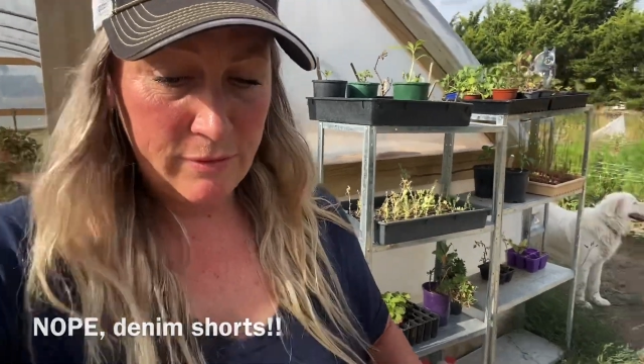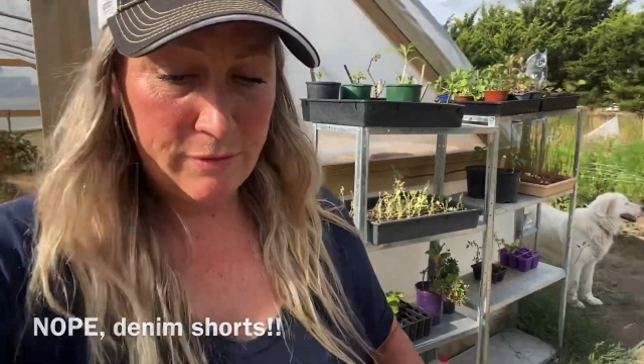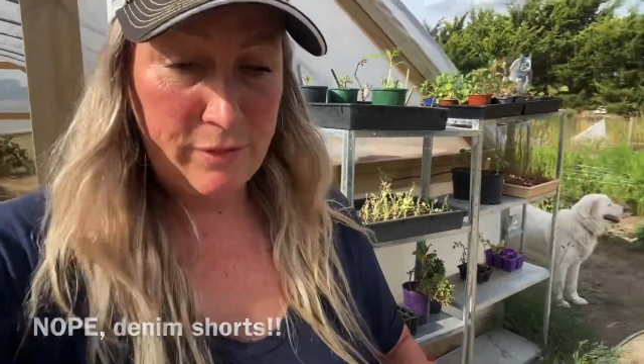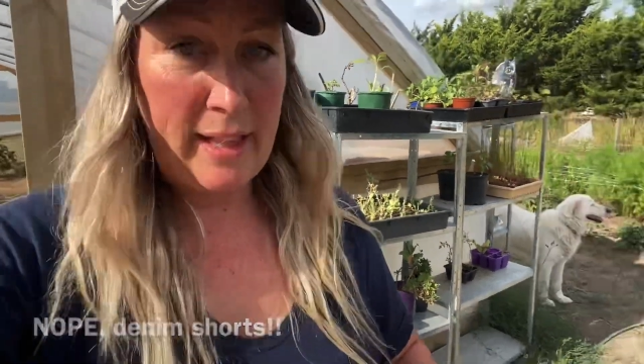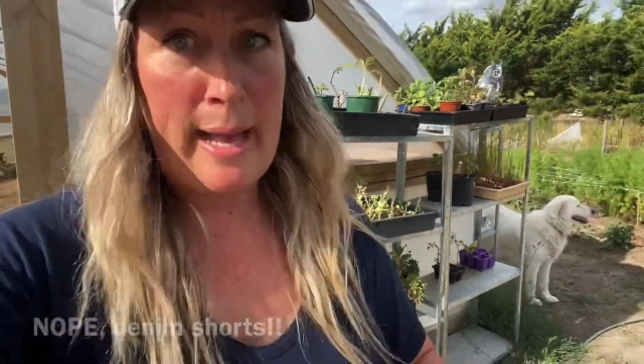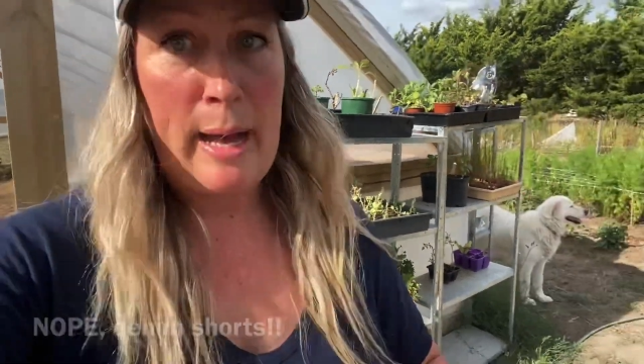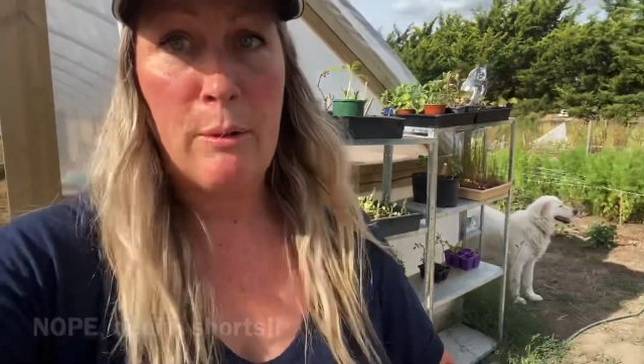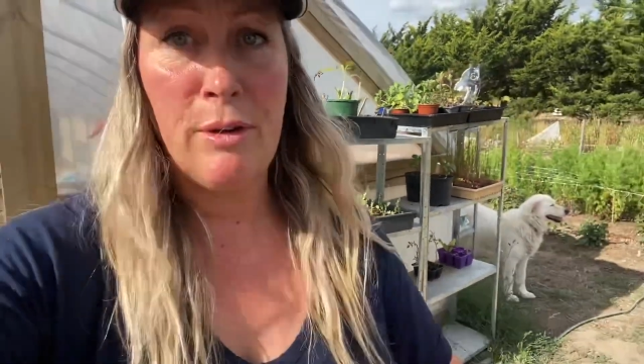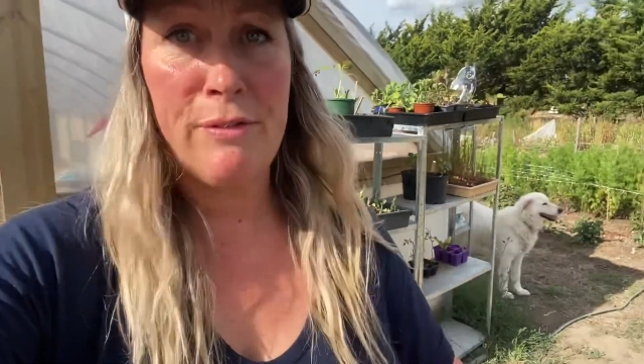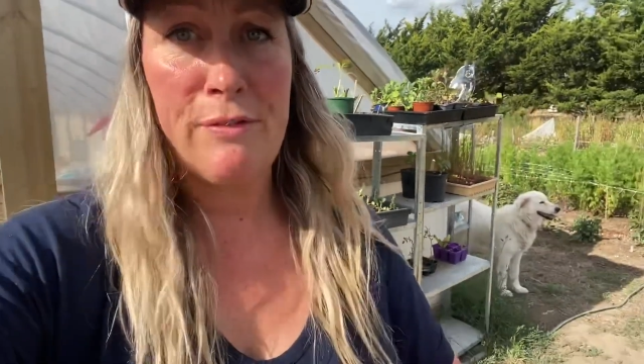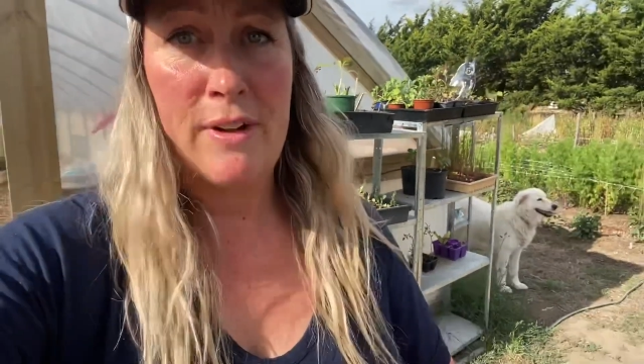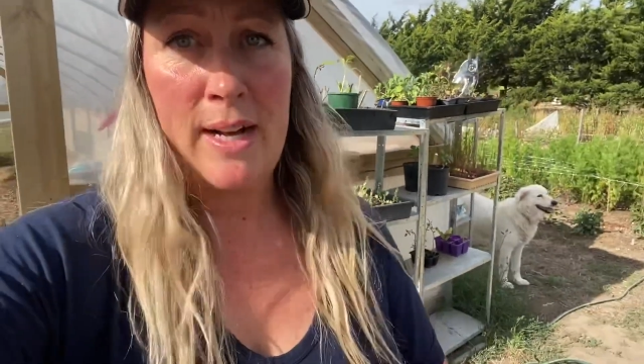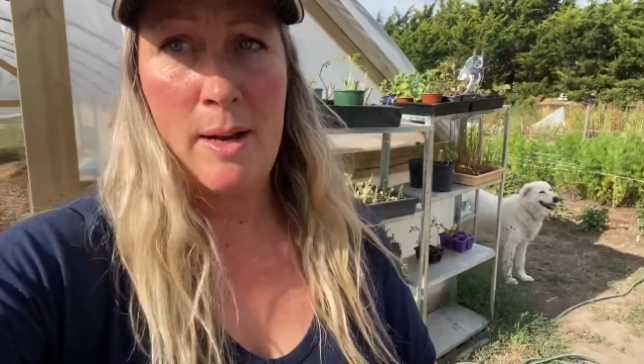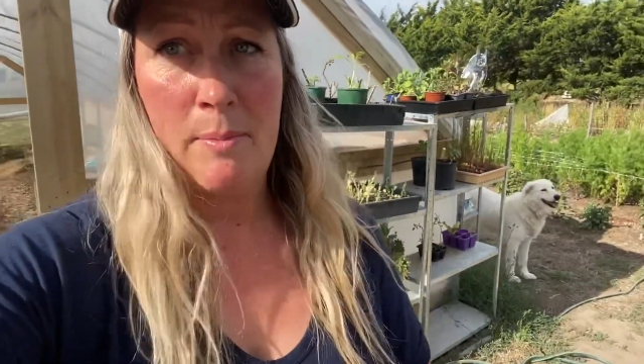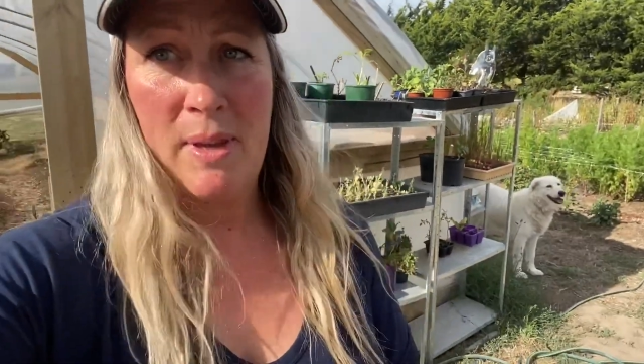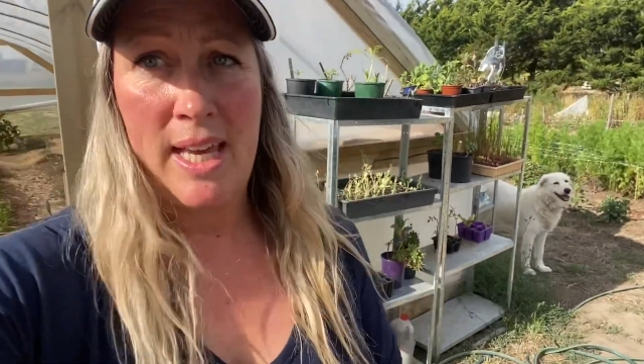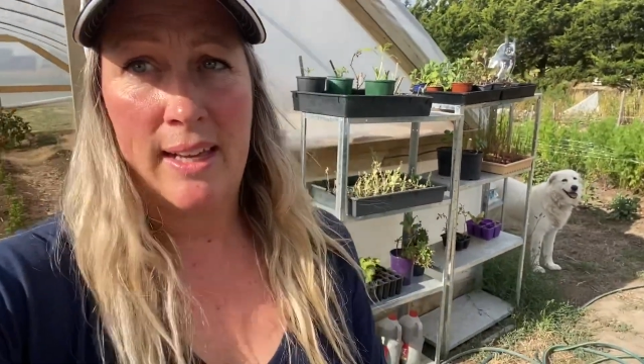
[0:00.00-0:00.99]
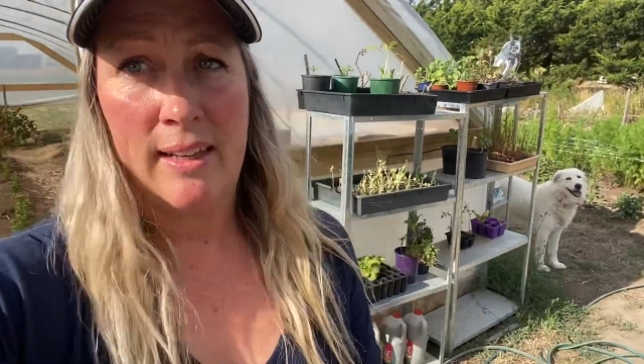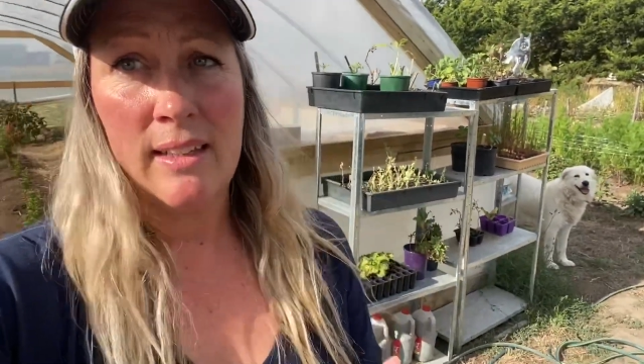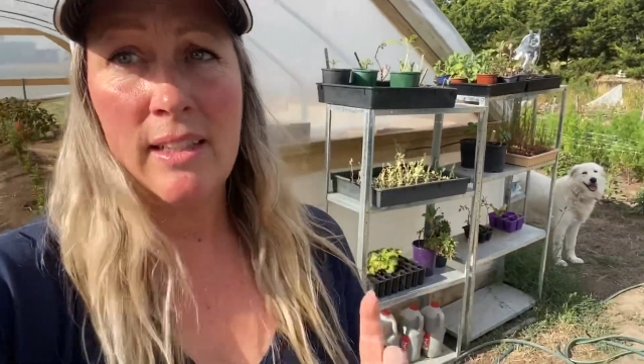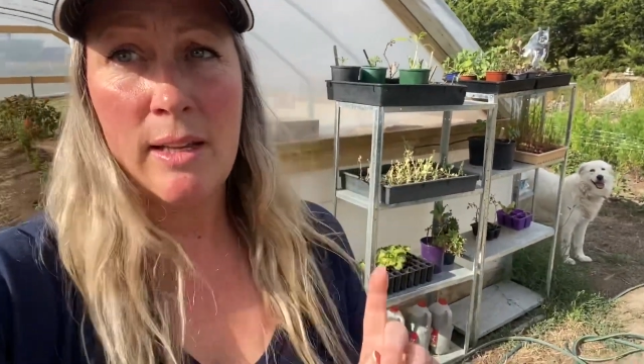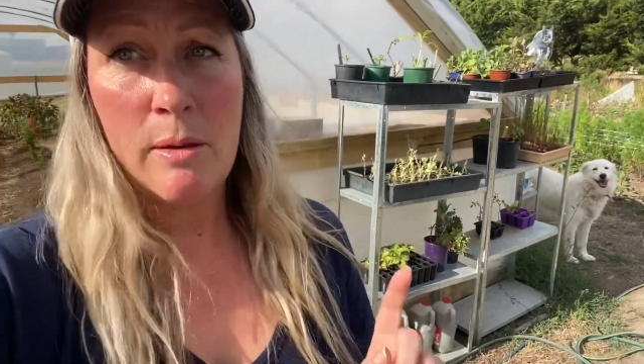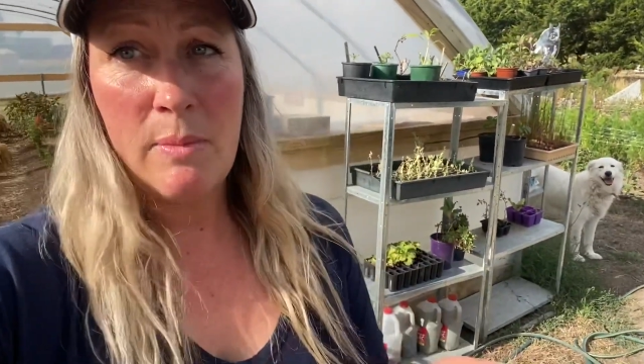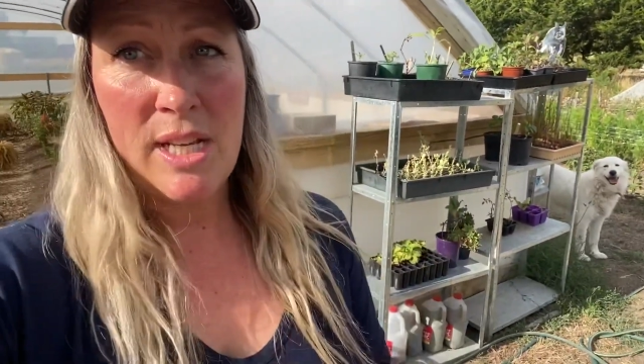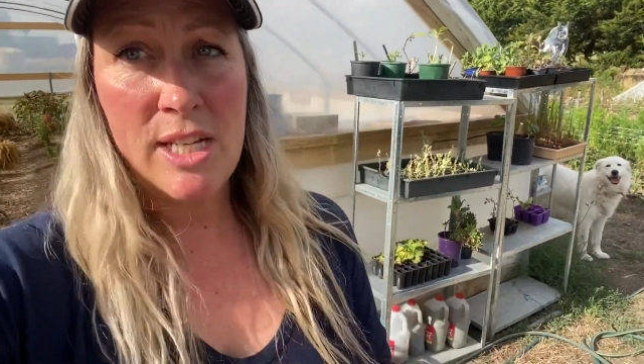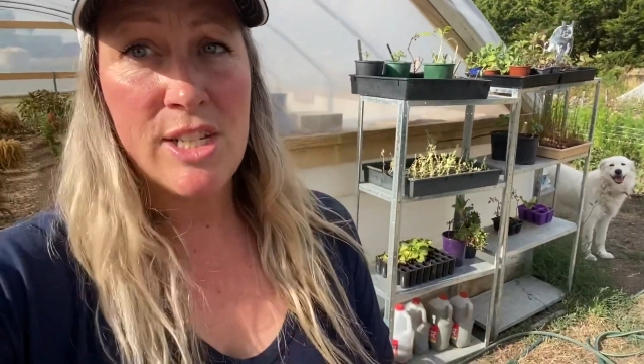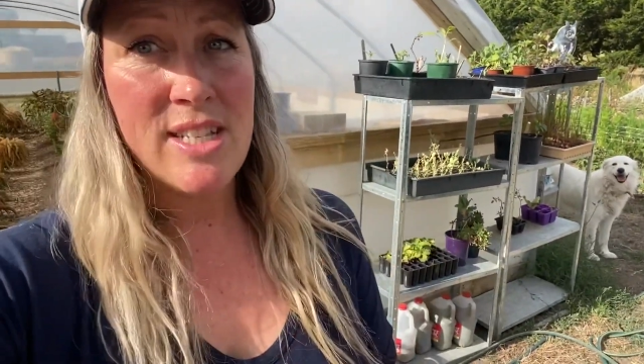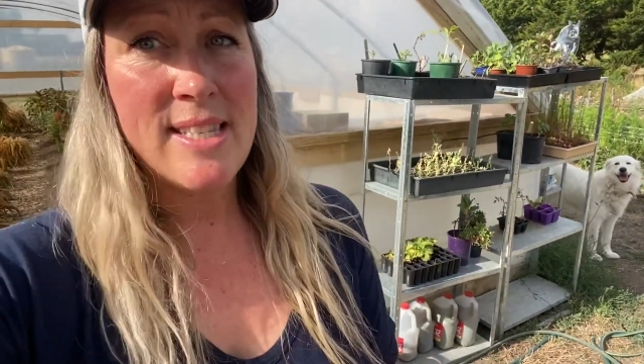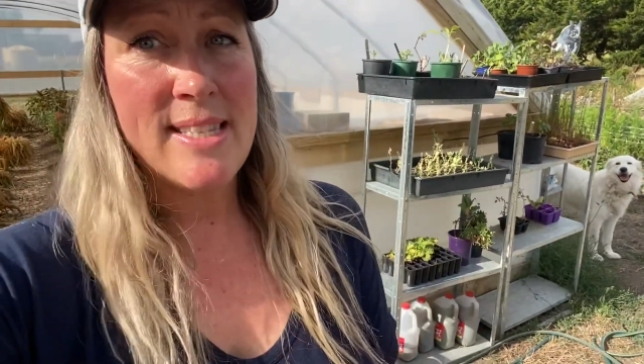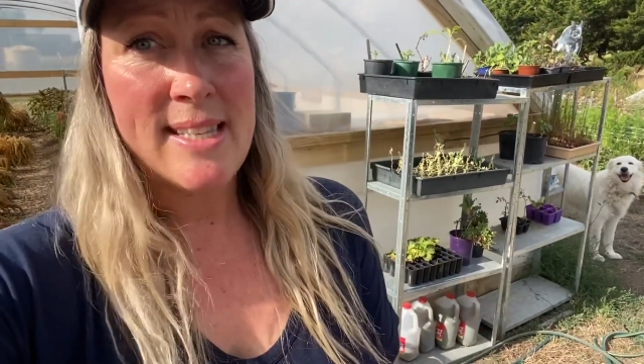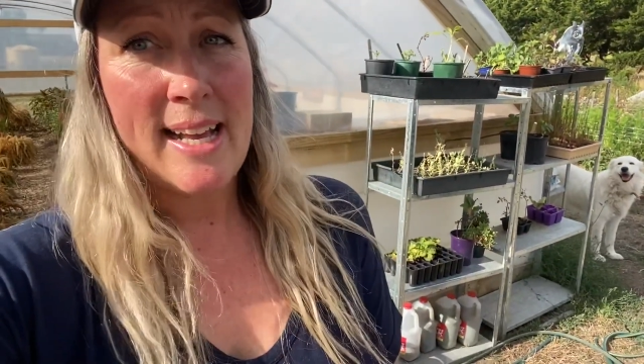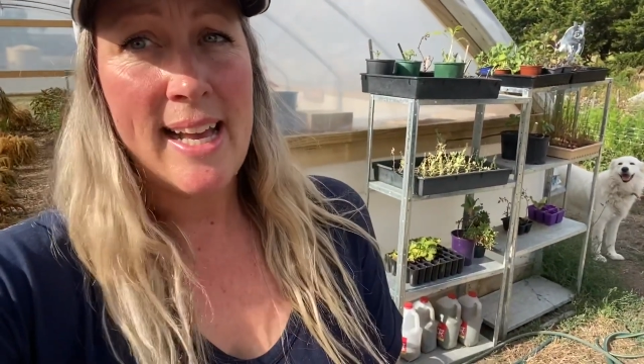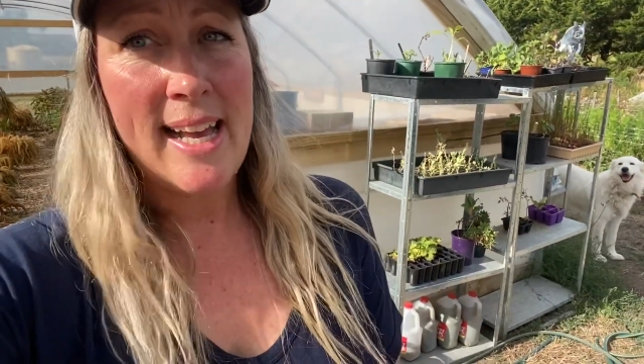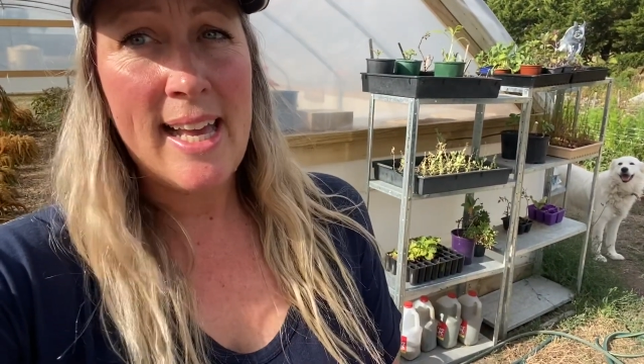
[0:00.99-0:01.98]
flower farming, let me just
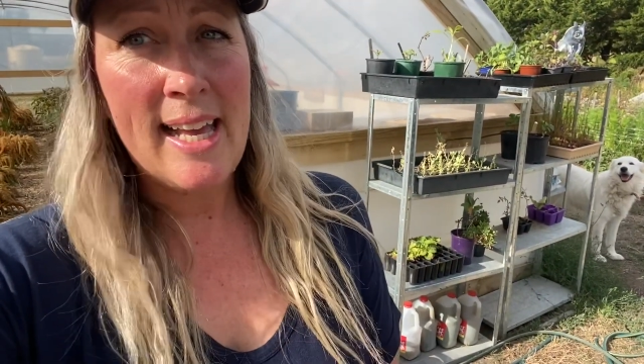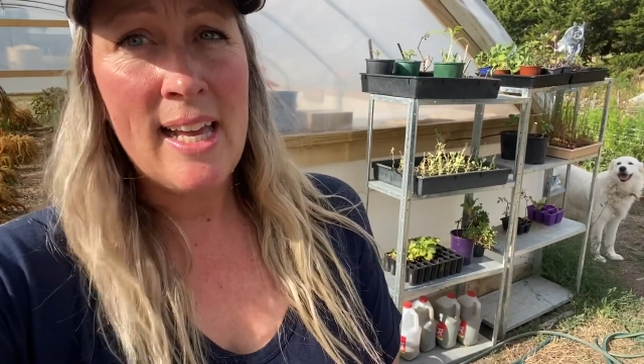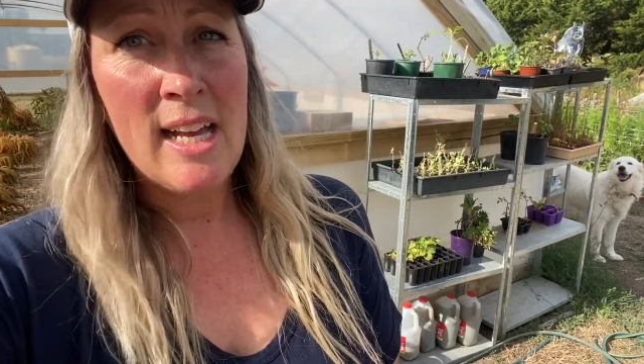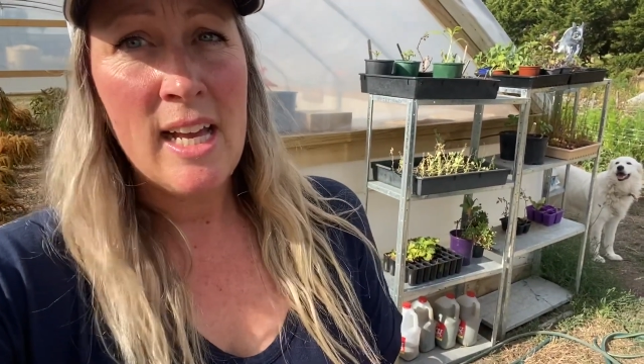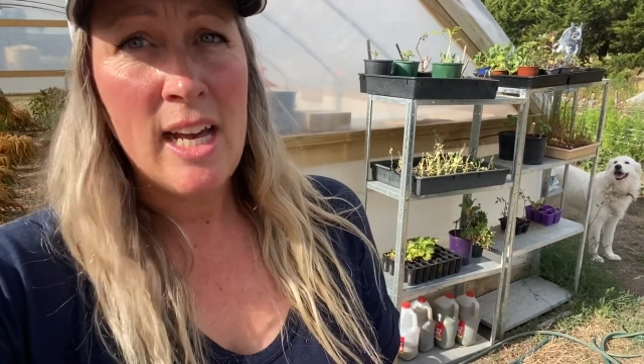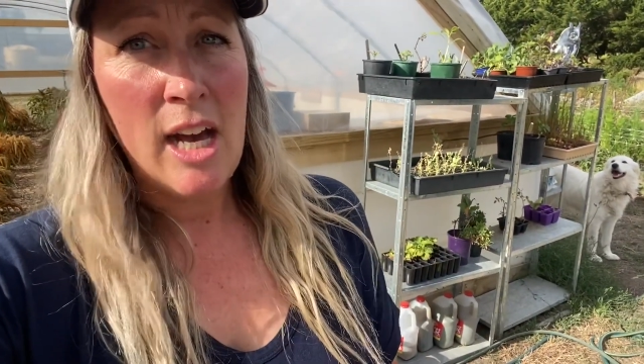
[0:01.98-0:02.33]
say.